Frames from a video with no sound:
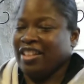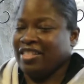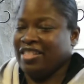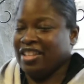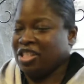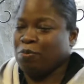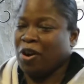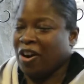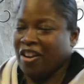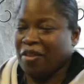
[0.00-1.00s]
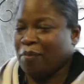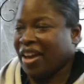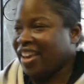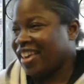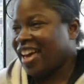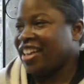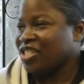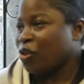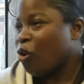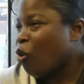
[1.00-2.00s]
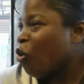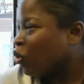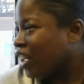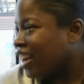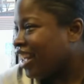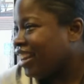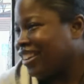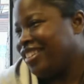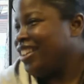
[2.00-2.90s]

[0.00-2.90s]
this part of the bike has a hole in it, and